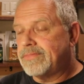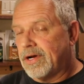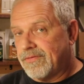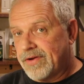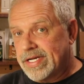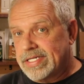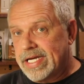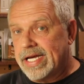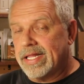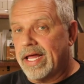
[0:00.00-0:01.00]
Don't forget to
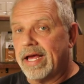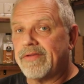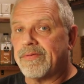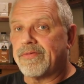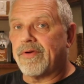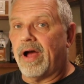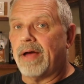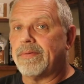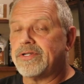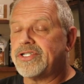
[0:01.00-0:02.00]
hit like,
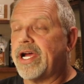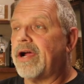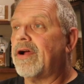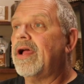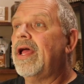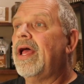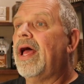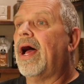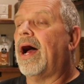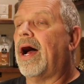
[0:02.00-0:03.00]
subscribe, and share.
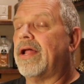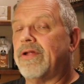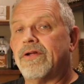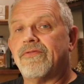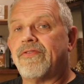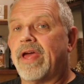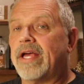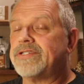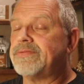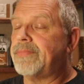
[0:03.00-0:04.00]

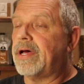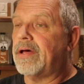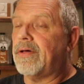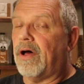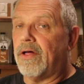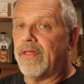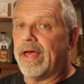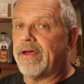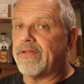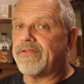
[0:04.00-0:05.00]
Notification bell, all
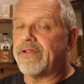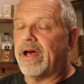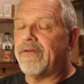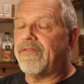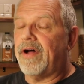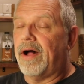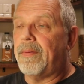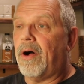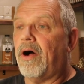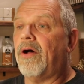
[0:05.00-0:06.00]
that good stuff.
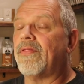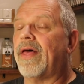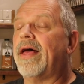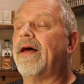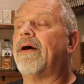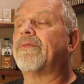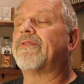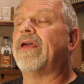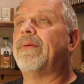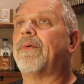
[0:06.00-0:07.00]
All that
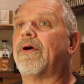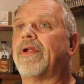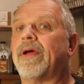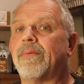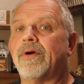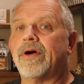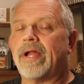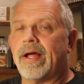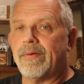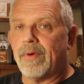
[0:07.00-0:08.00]
helps keep our
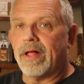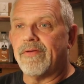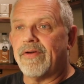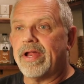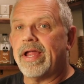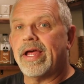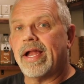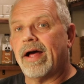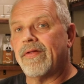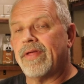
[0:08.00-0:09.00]
neighborhood relevant
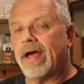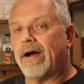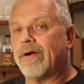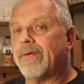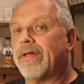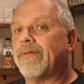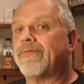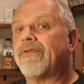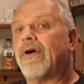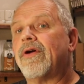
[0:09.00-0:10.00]
and out in the
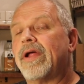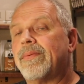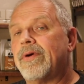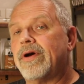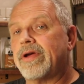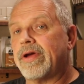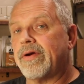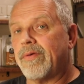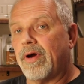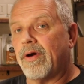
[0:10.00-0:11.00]
algorithm, so our neighborhood
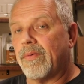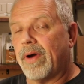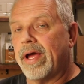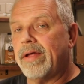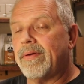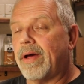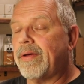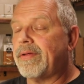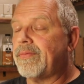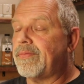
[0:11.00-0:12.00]
can grow, right?
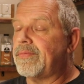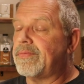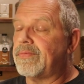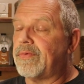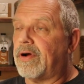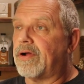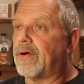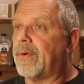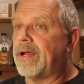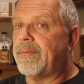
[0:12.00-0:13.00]
I mean, we're on
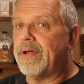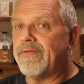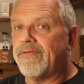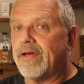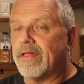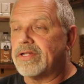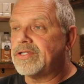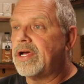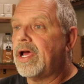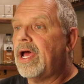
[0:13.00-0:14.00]
our way to being a village.